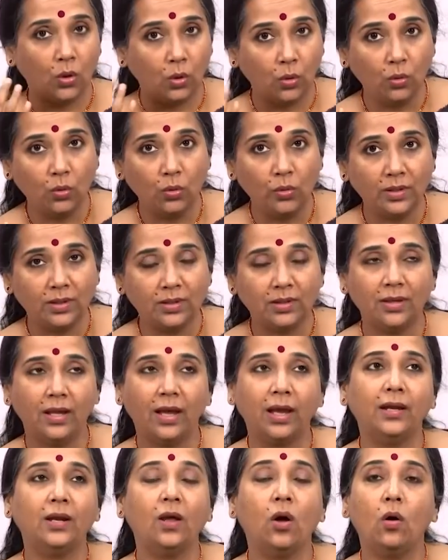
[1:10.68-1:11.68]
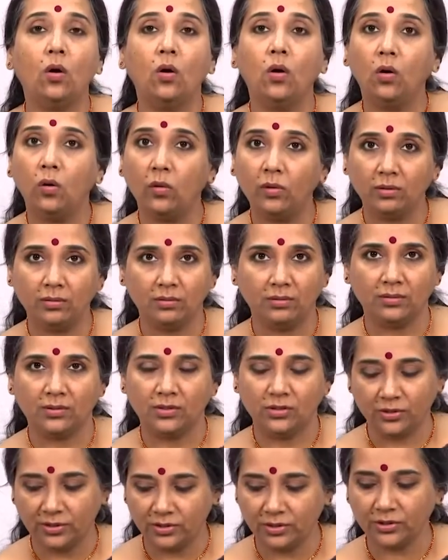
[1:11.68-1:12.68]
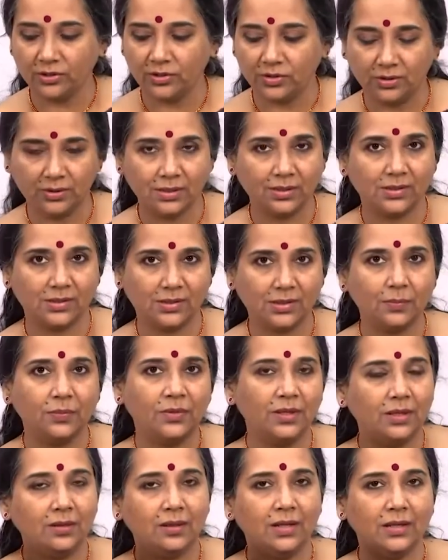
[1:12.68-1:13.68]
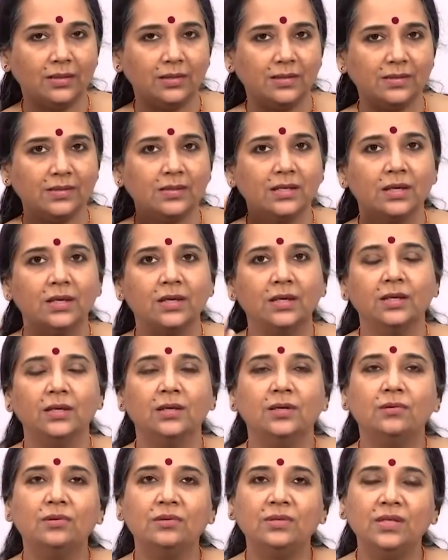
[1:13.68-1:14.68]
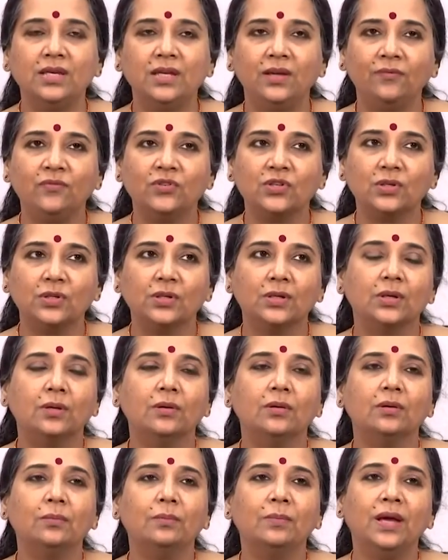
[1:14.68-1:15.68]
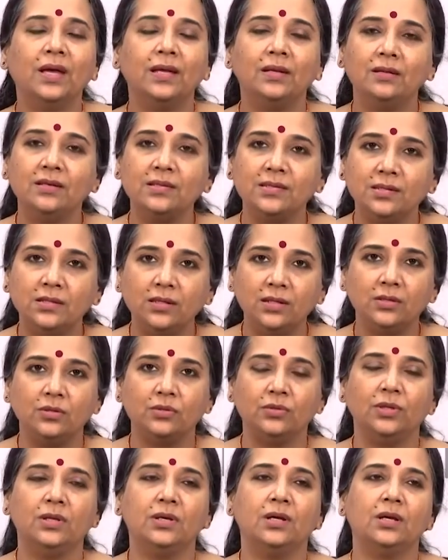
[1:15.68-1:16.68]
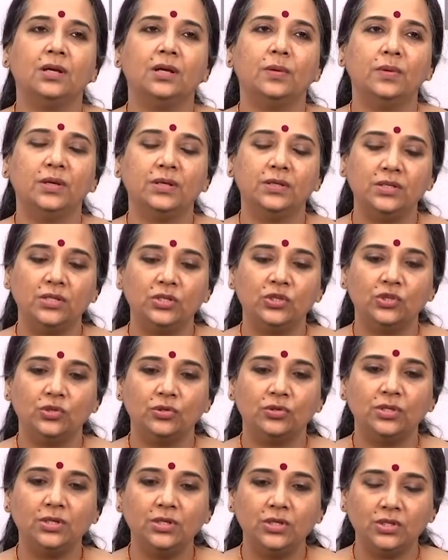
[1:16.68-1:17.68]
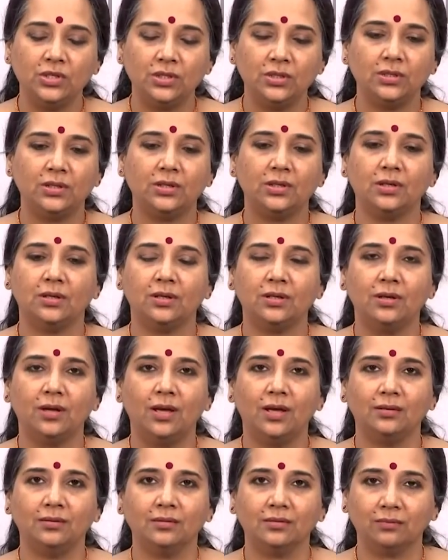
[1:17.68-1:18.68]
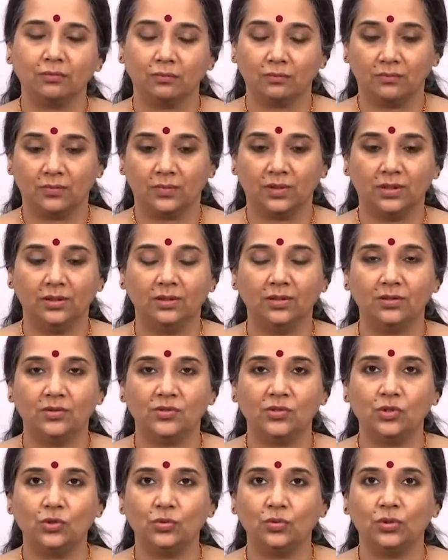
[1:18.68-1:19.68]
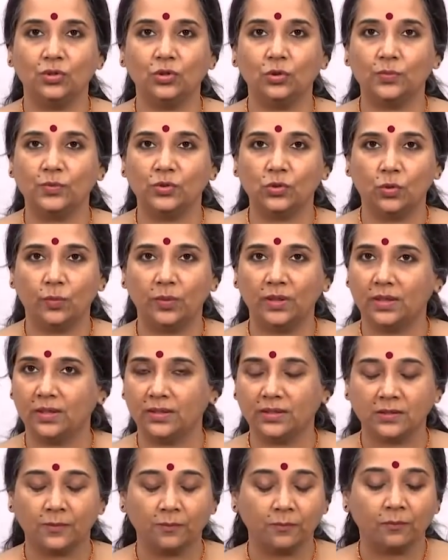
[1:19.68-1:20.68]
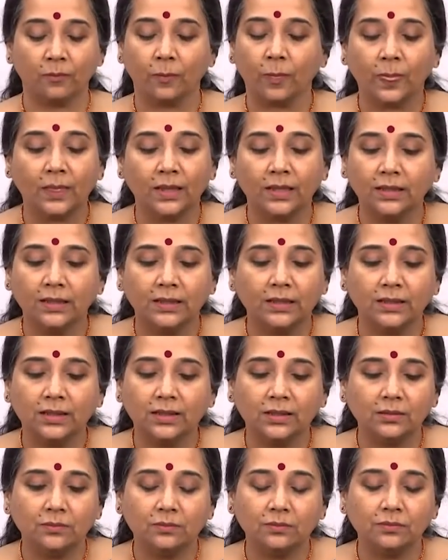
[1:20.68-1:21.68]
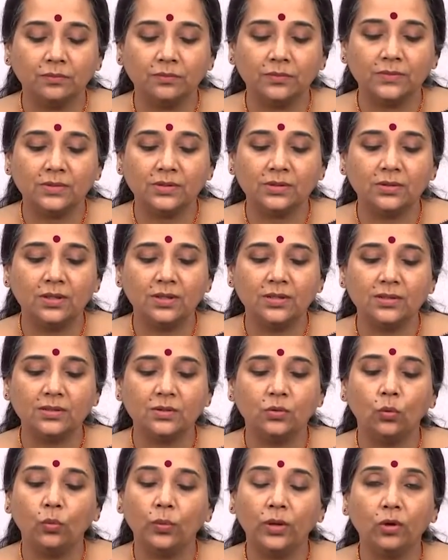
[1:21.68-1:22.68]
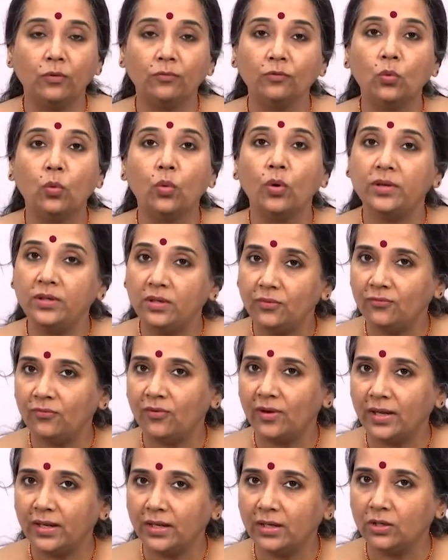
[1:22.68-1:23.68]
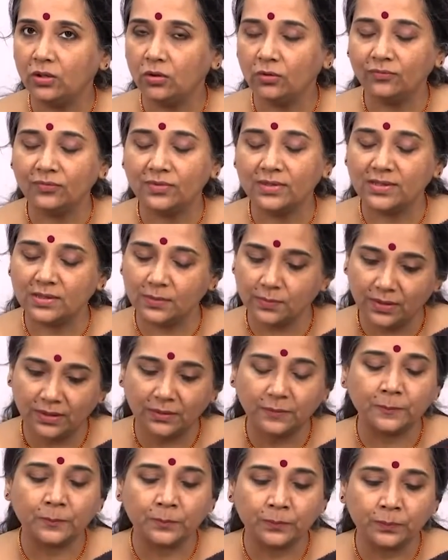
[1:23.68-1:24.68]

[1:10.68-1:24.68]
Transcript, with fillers: oral and oral tradition, that is something that is received by listening to the raga, by a teacher teaching the raga and the student absorbing it. Um, so there is no way of quantifying any of this, but